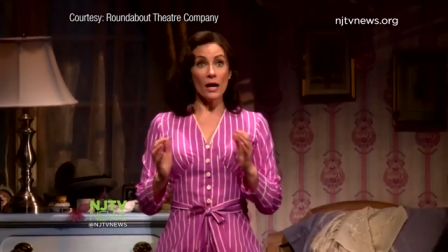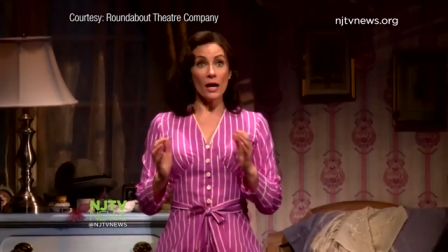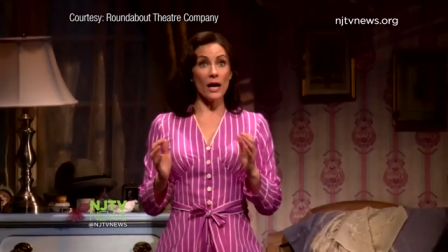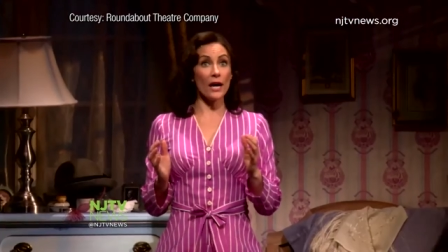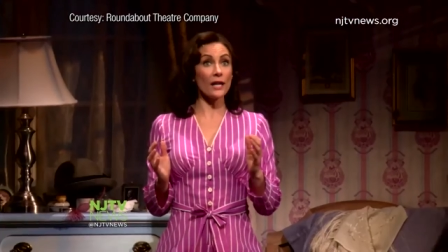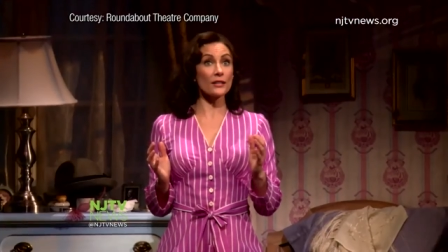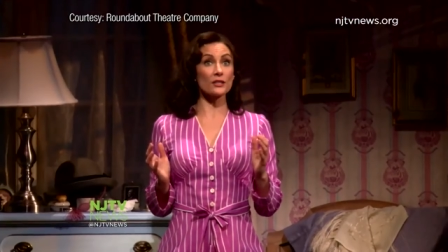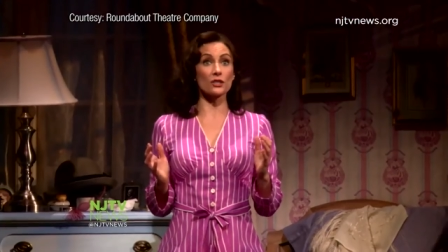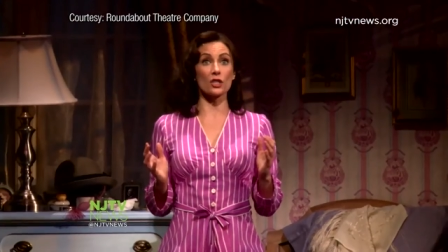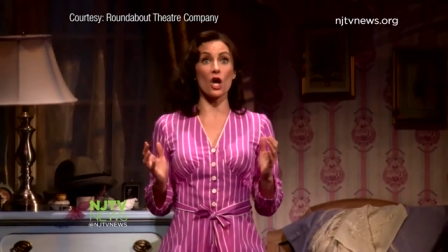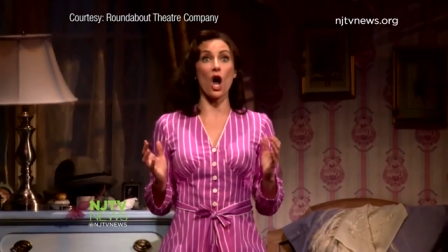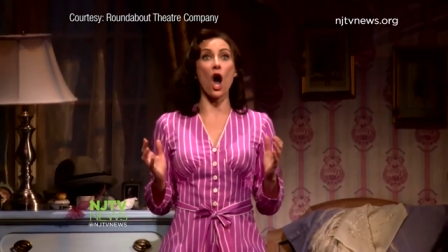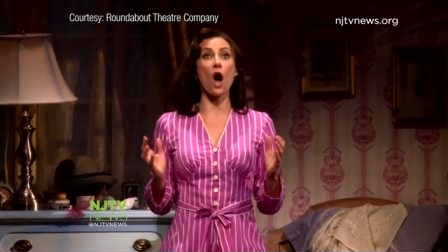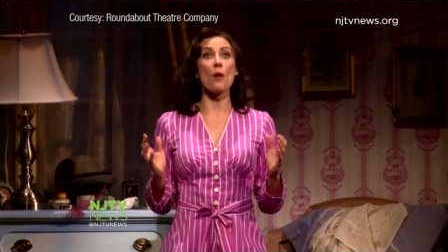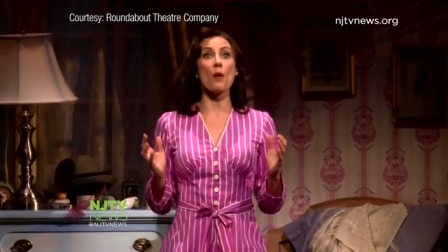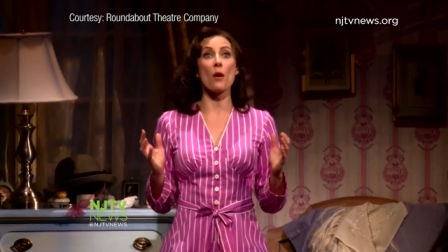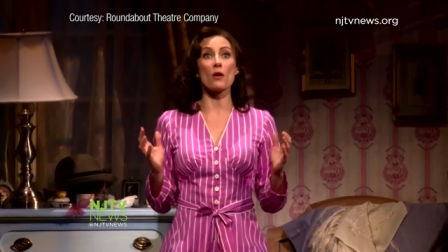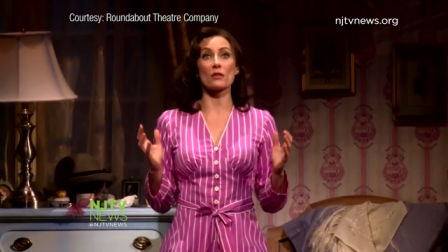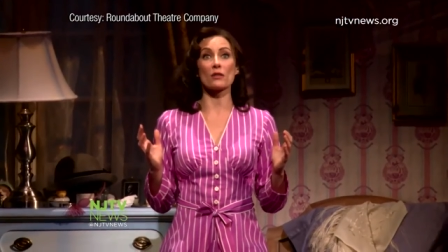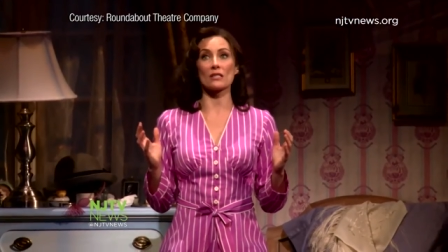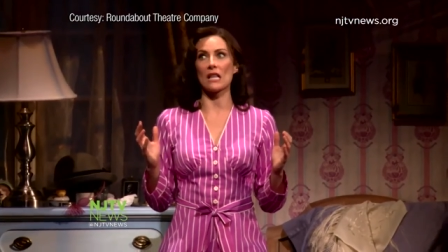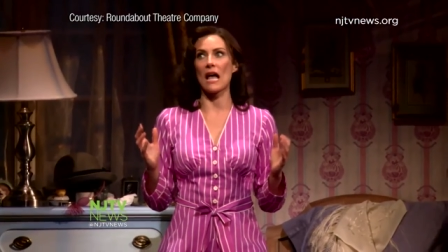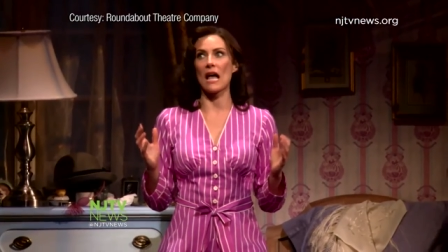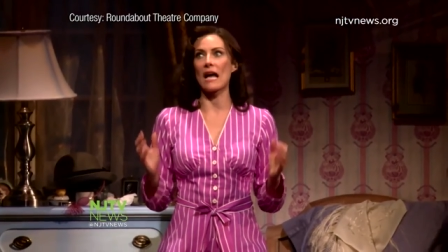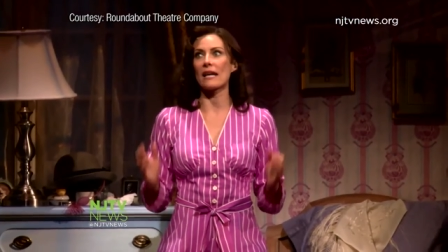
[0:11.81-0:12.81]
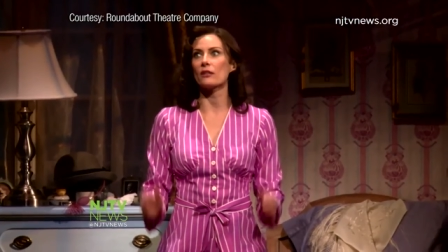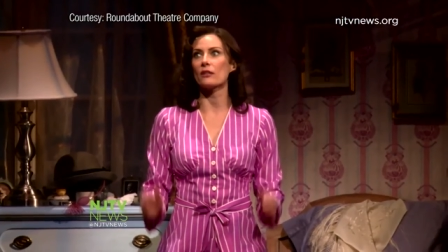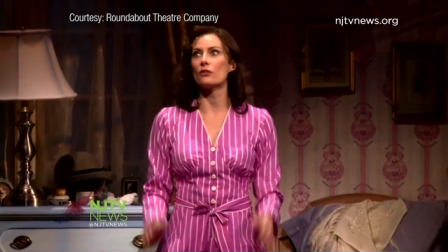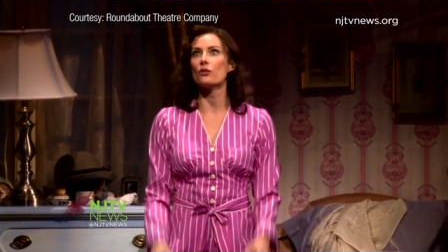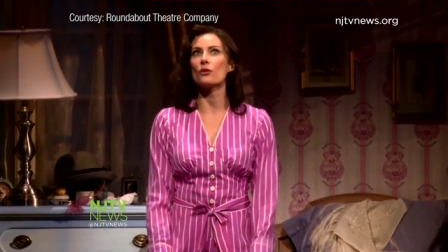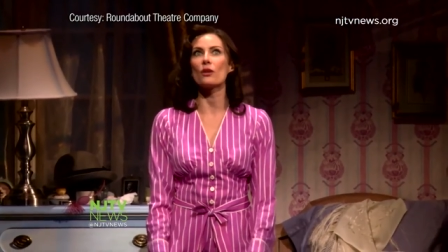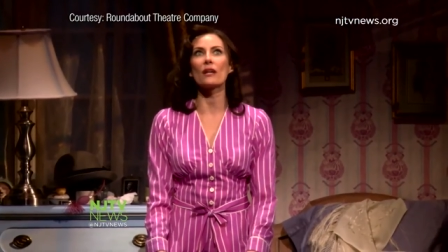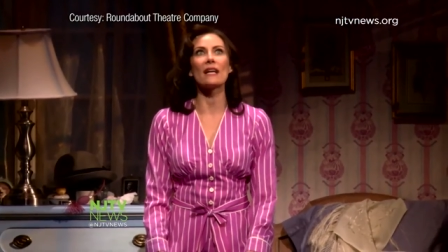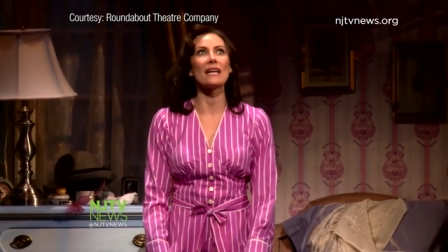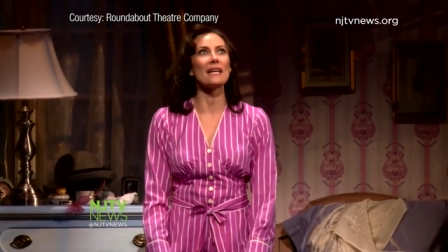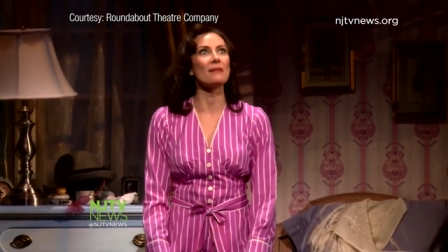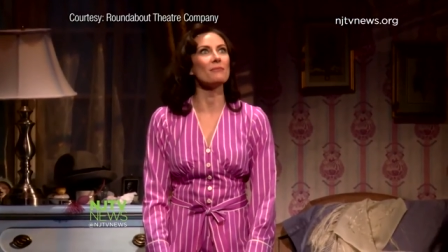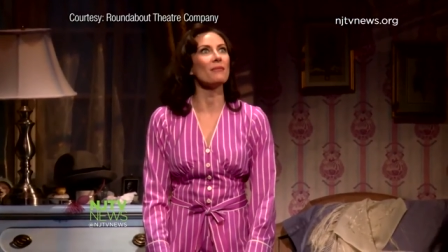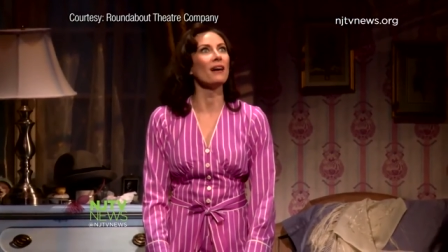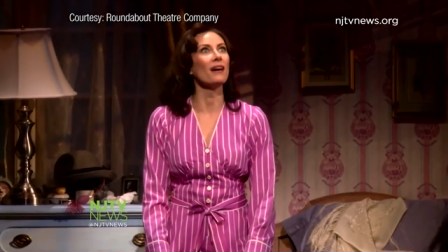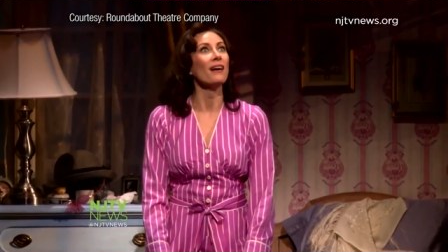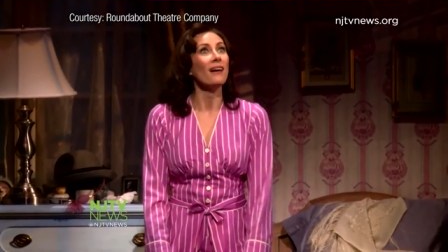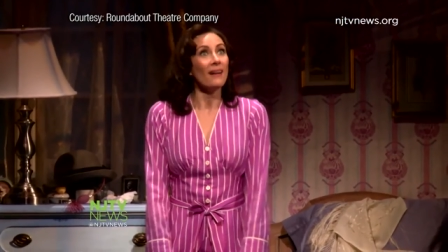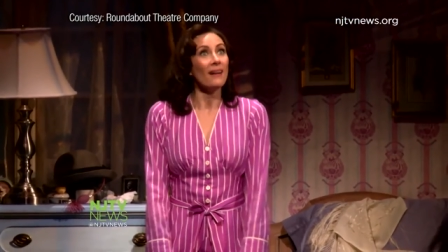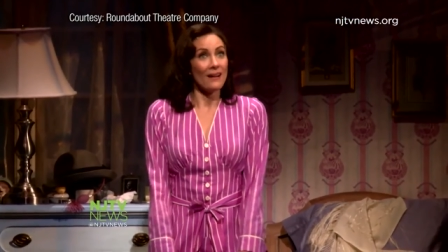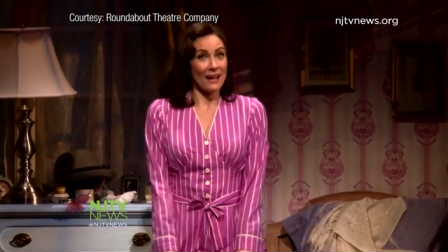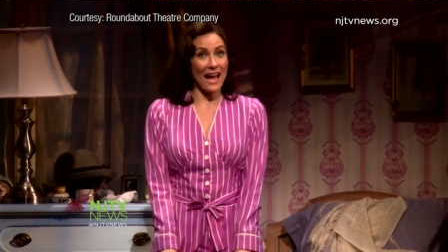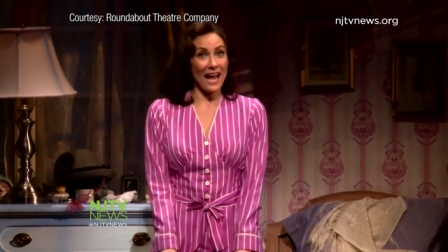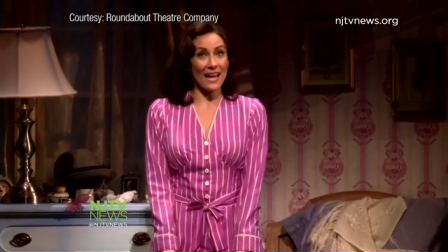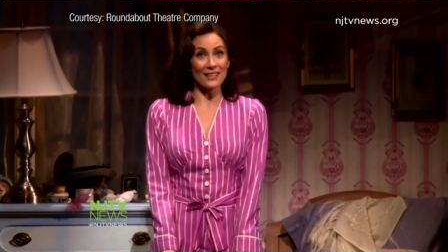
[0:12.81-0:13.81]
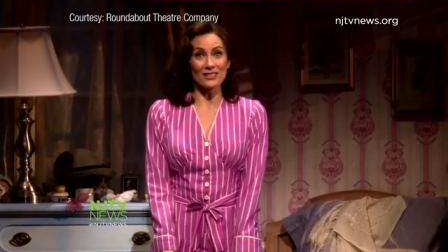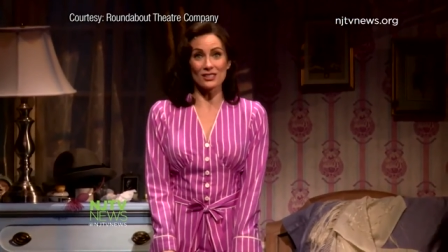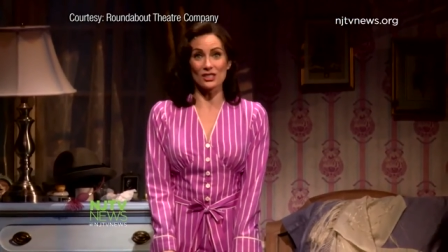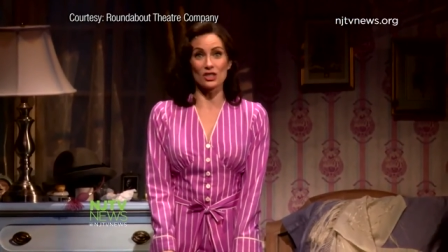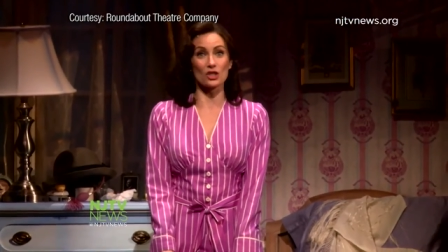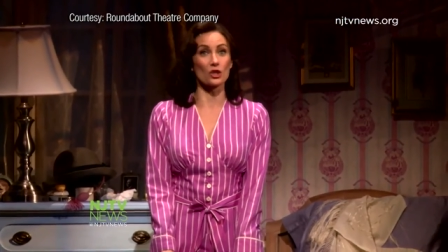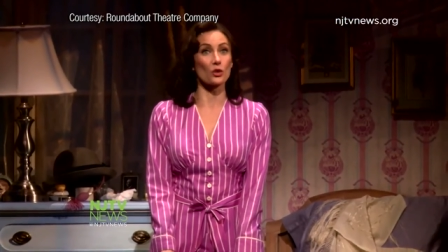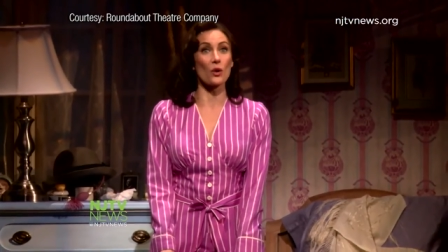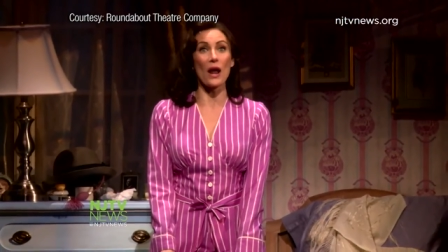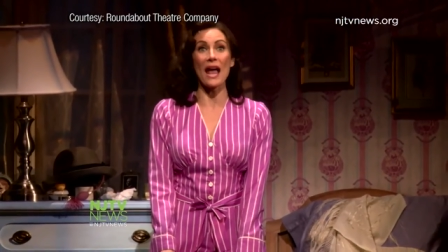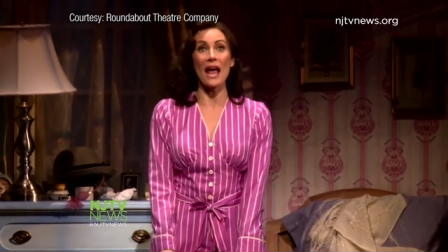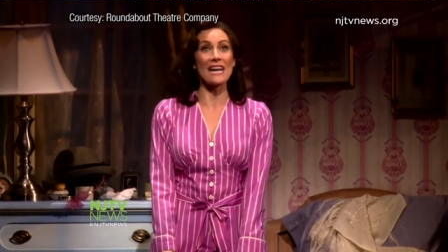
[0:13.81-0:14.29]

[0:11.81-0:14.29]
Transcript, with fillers: Tony Award-winning actress Laura Benanti